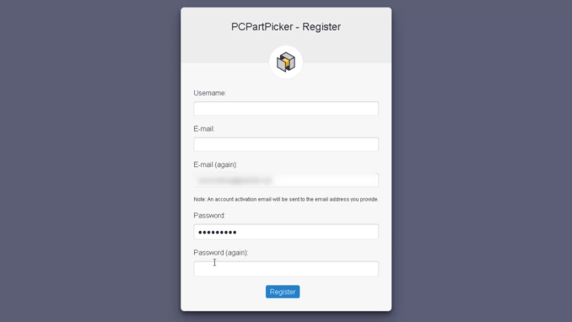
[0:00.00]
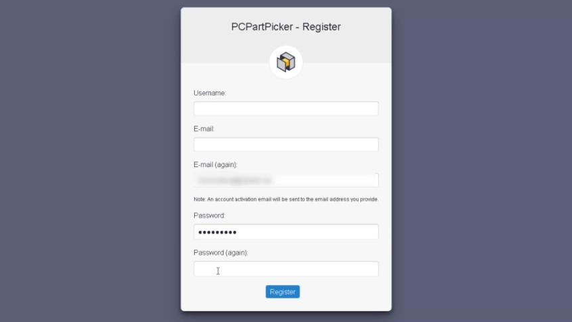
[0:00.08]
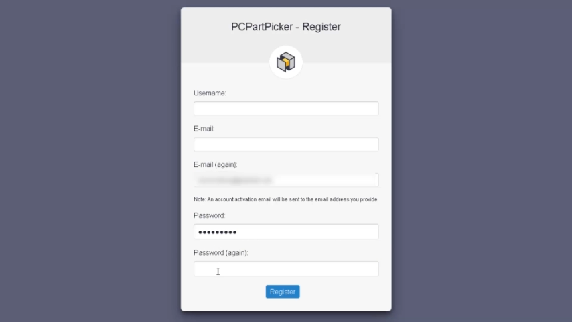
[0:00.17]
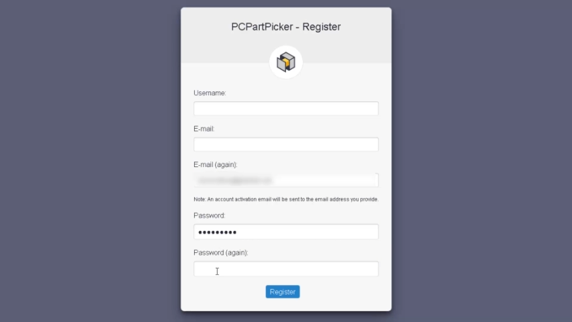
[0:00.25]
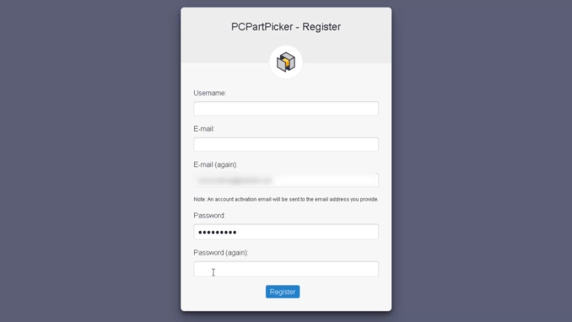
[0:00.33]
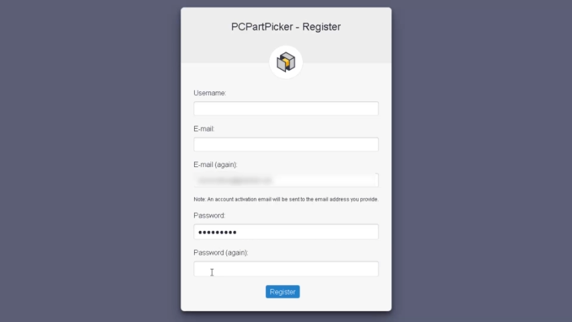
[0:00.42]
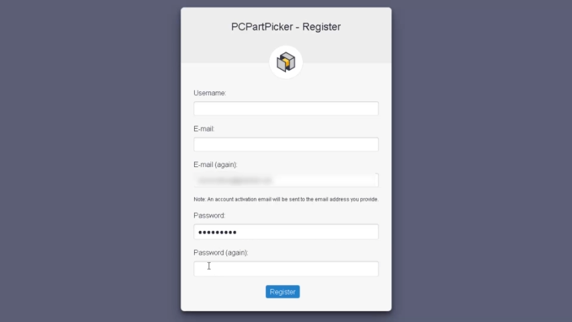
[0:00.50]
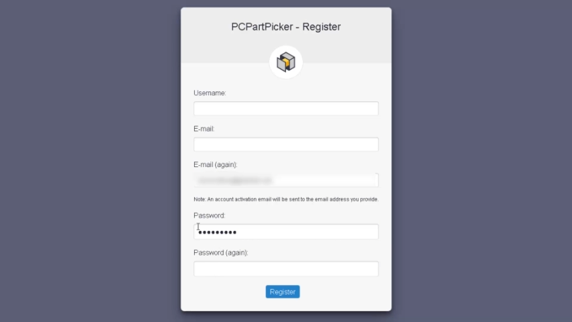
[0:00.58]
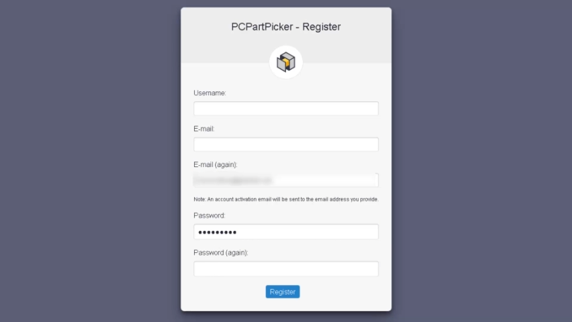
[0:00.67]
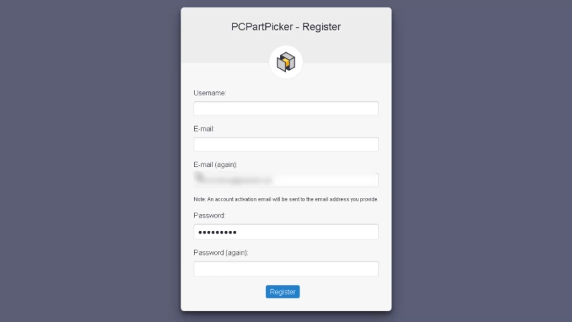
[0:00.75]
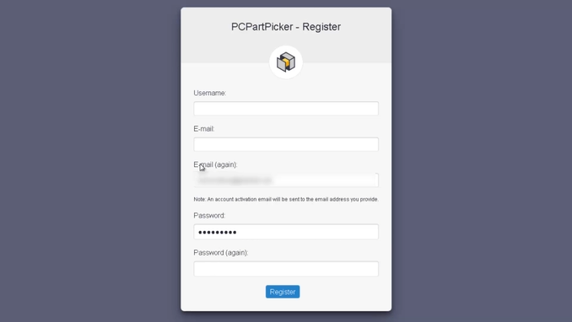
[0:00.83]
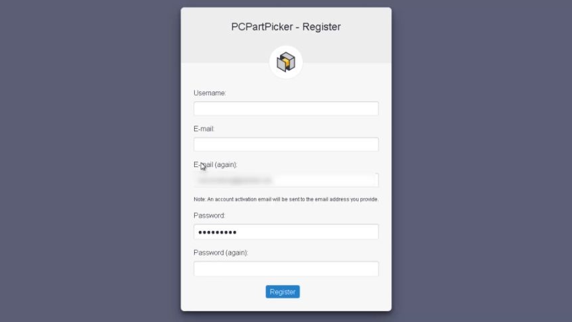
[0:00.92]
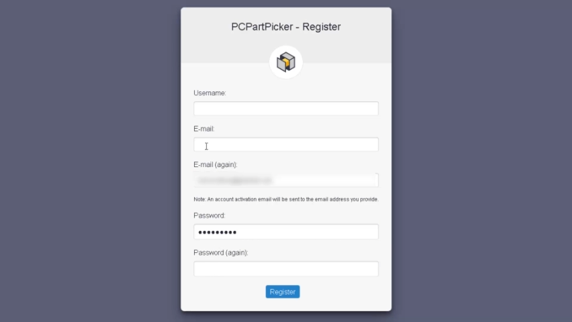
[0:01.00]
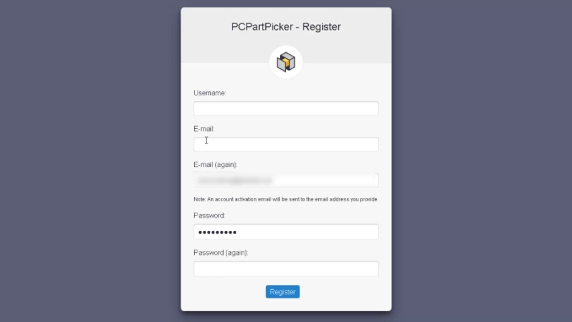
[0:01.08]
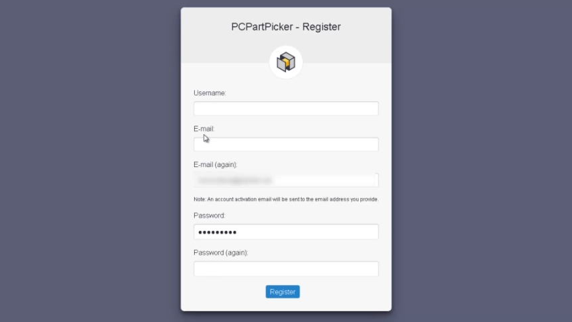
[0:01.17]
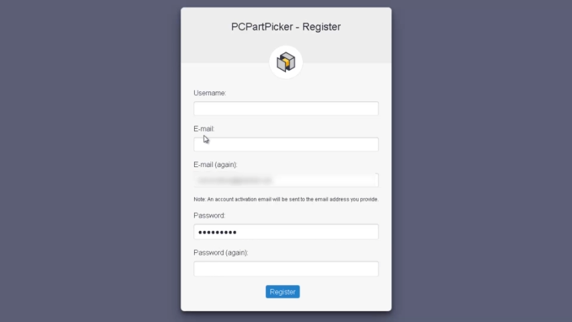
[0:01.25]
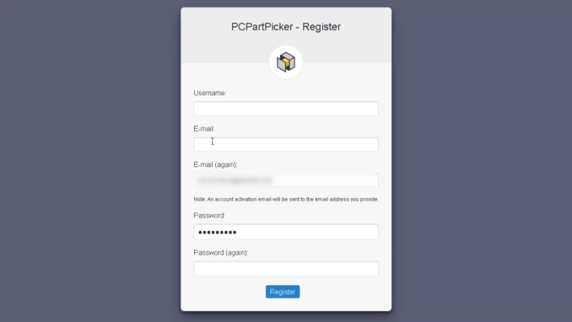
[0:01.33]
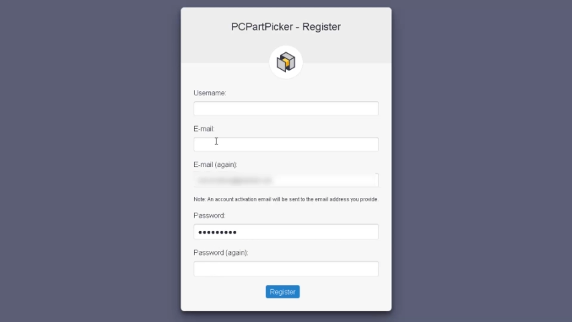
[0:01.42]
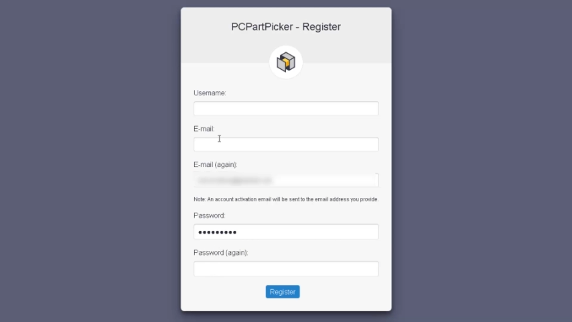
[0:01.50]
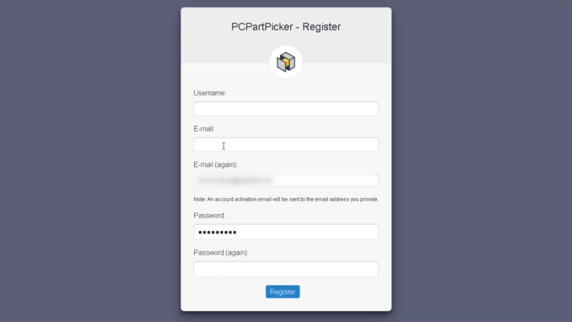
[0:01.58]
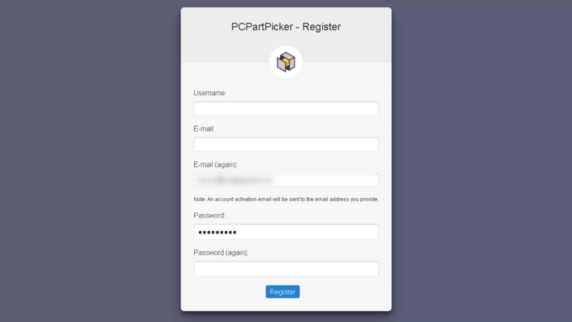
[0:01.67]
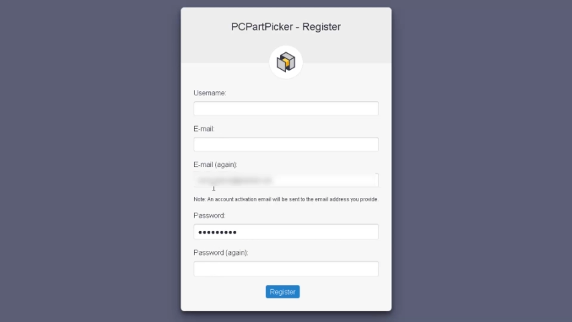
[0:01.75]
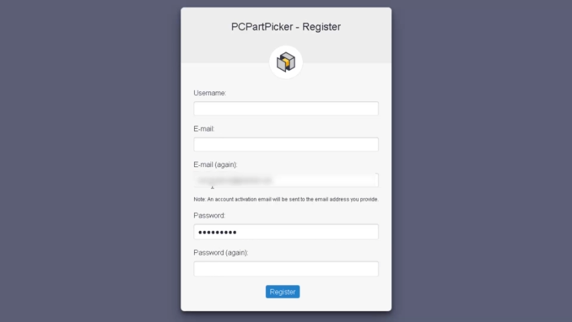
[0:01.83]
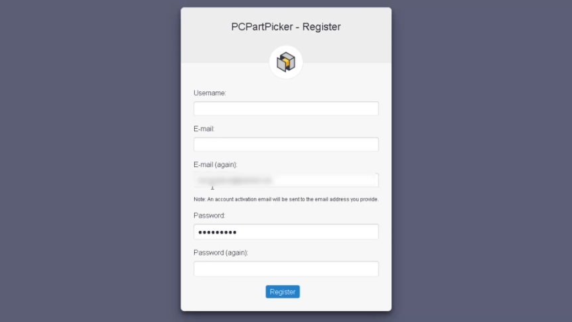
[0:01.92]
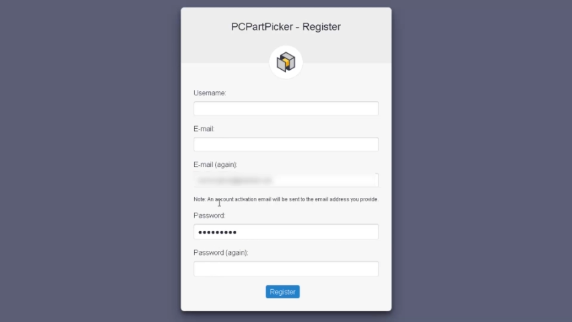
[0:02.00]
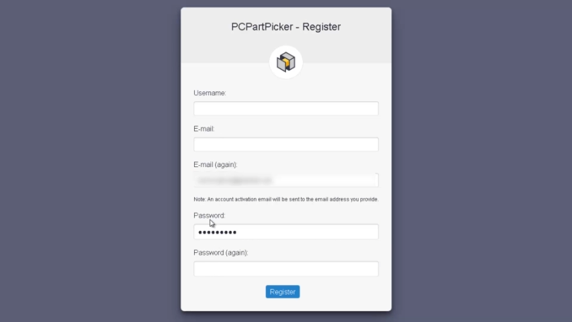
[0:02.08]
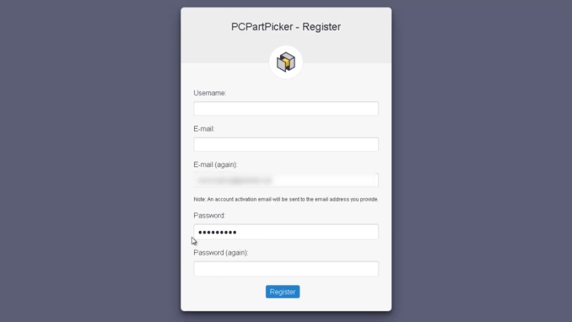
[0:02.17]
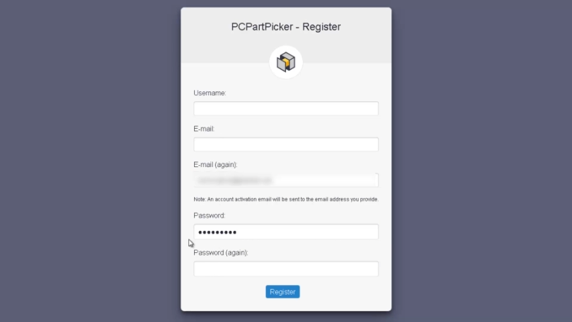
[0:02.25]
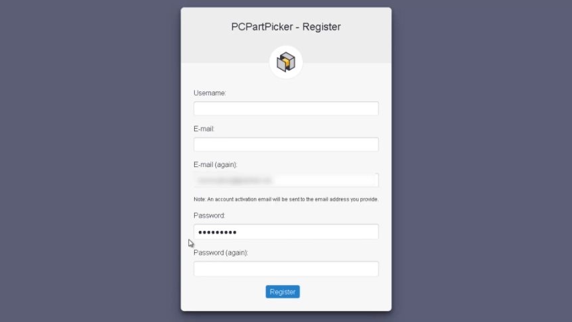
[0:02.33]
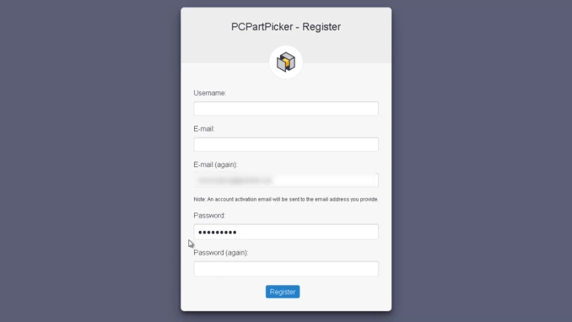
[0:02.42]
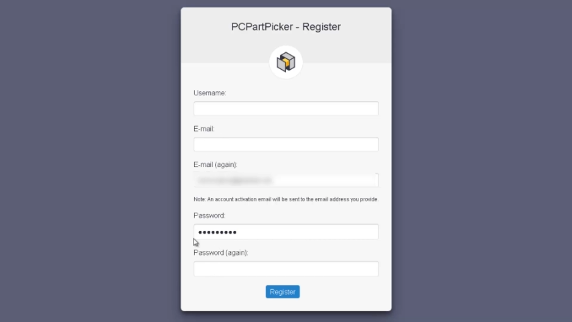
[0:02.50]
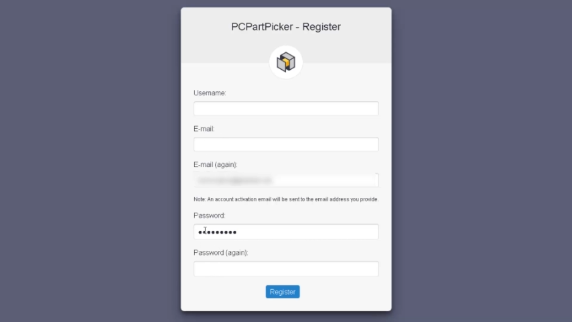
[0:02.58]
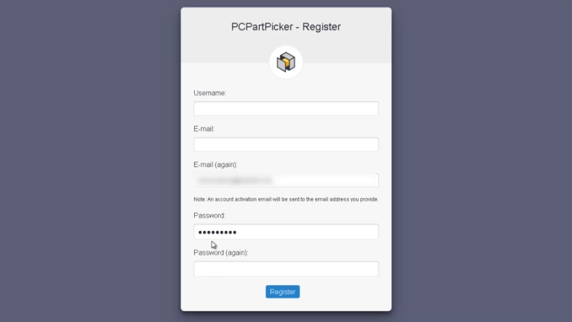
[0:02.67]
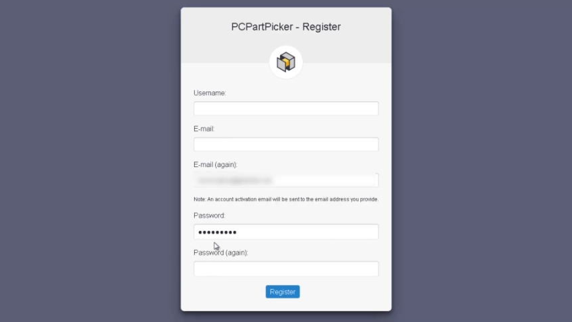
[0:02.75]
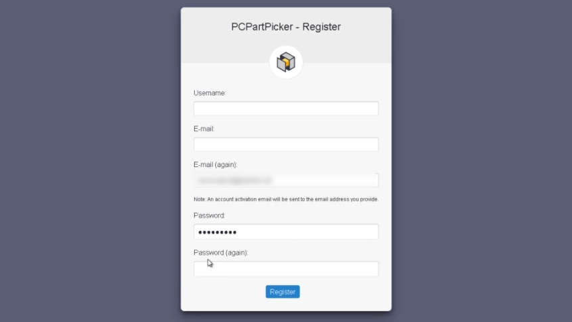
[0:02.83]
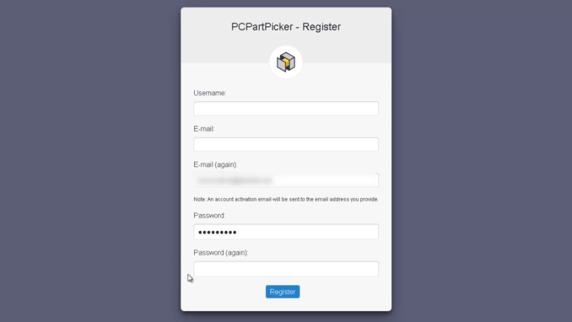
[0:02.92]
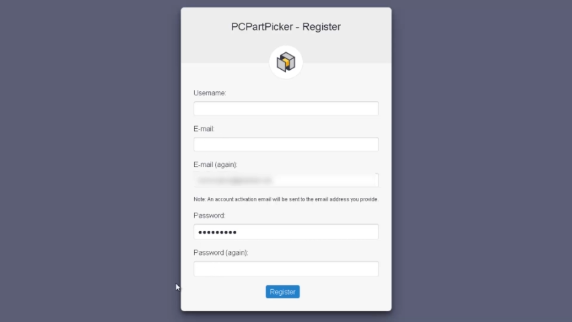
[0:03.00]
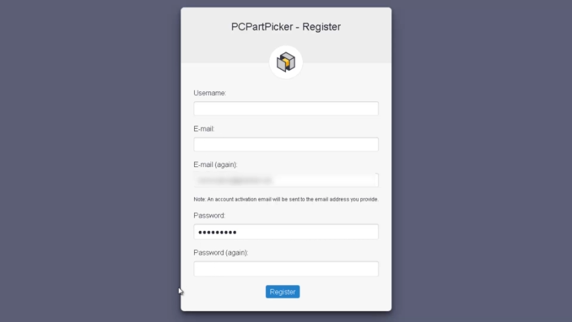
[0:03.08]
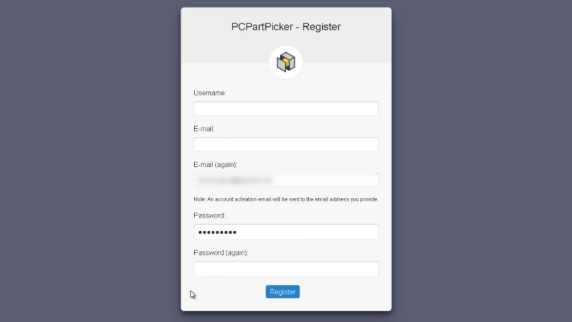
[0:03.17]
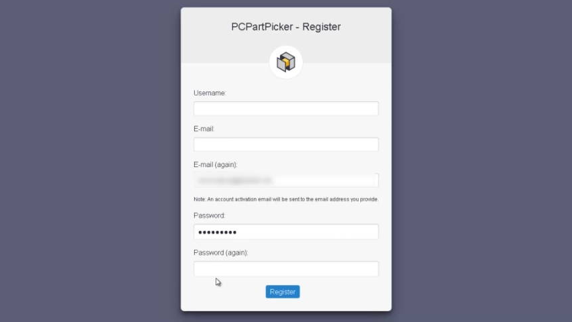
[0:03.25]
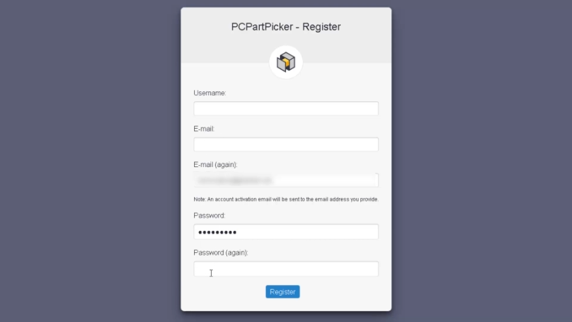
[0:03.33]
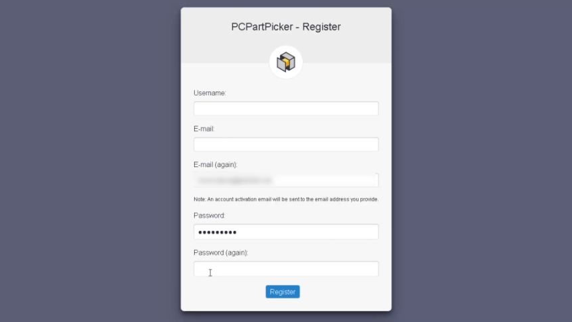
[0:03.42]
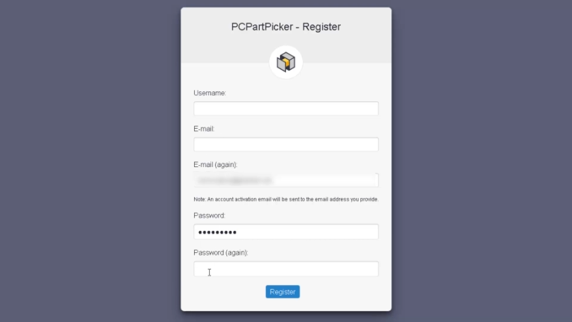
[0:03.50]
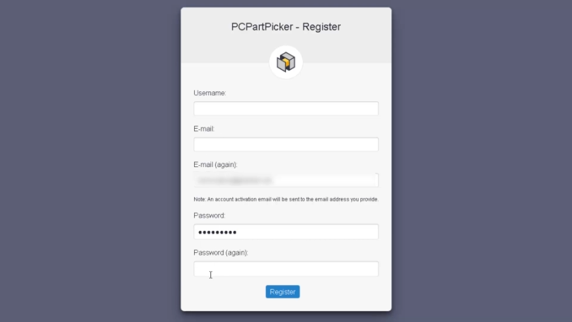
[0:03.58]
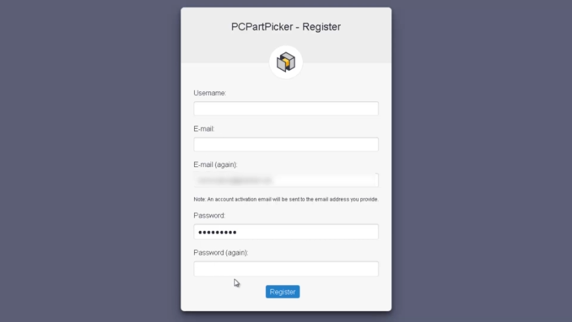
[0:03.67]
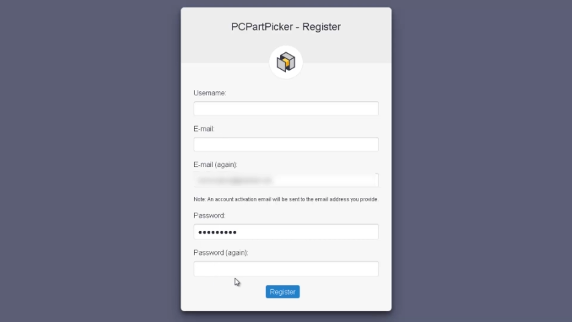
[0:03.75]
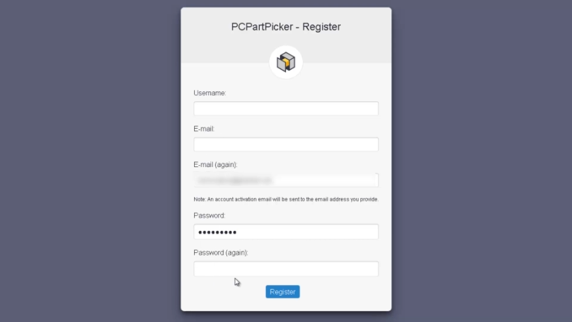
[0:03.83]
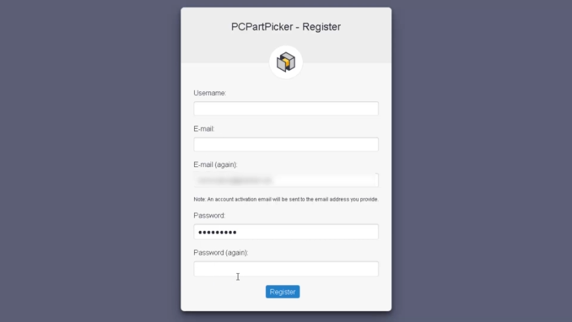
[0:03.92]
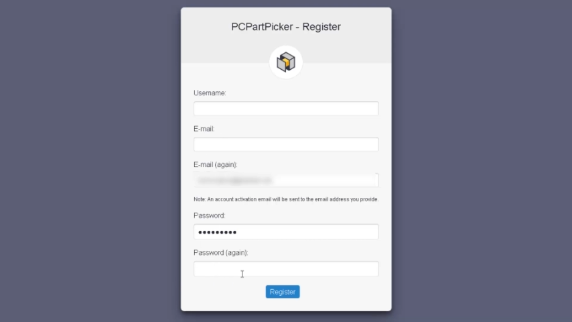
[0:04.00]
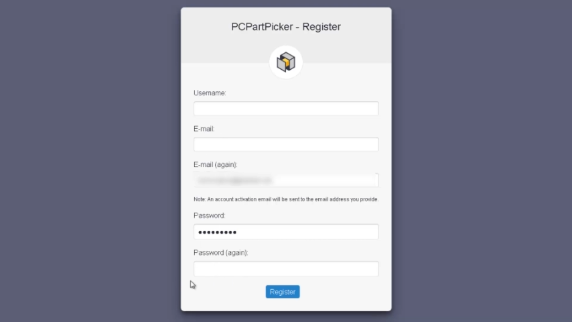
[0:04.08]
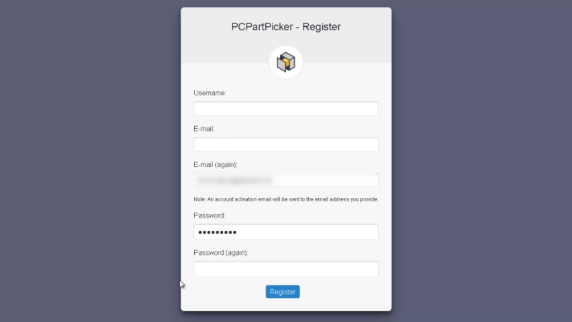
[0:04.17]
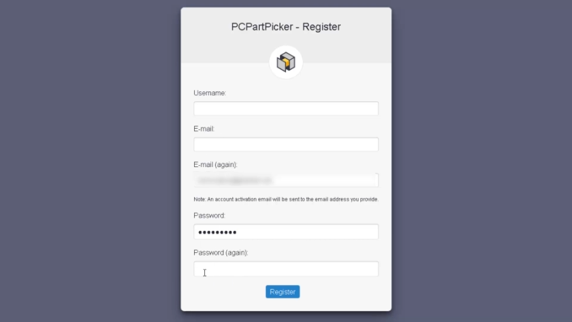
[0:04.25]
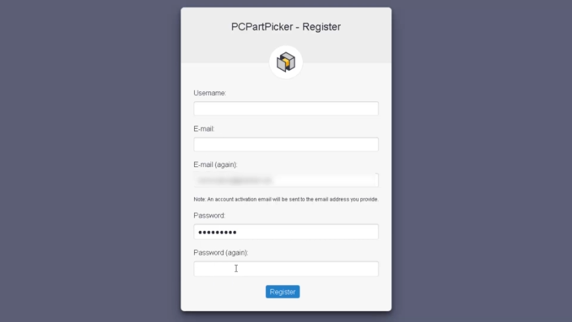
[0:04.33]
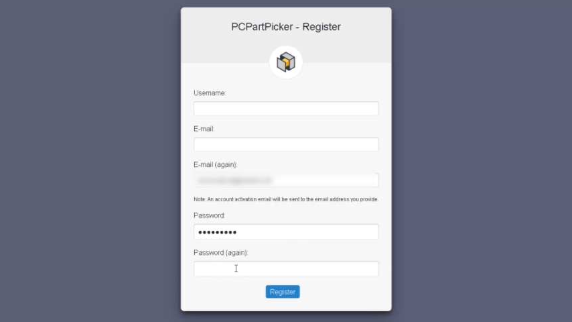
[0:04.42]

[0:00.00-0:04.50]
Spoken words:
[unreadable: no face in view]